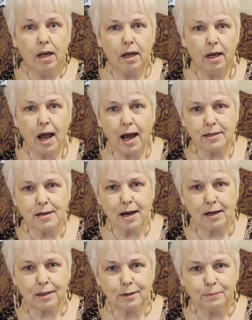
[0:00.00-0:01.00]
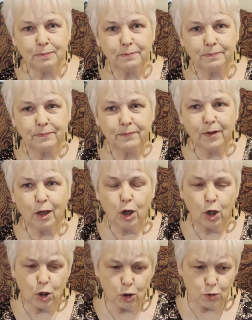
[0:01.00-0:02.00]
Knock, knock.
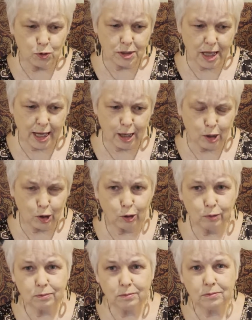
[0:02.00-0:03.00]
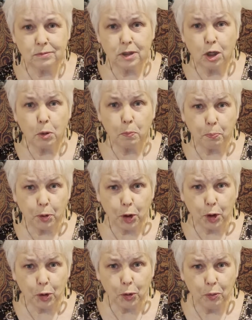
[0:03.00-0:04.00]
Who's there?
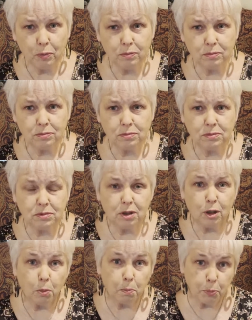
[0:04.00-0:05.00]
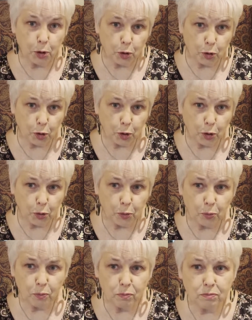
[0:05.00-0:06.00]
Boo.
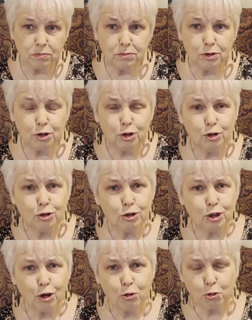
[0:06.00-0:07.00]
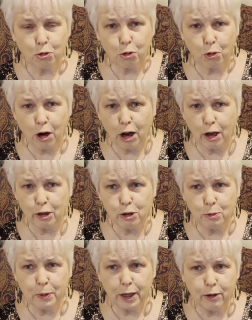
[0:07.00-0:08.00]
Boo-hoo. Don't cry.
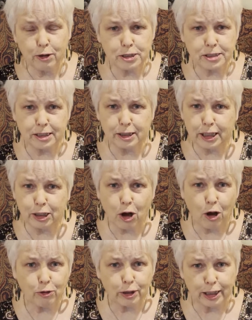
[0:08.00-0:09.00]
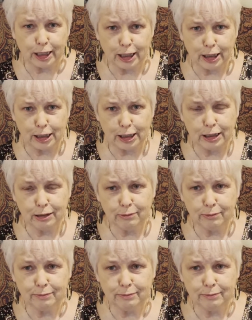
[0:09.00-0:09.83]
Your parents didn't eat all the candy.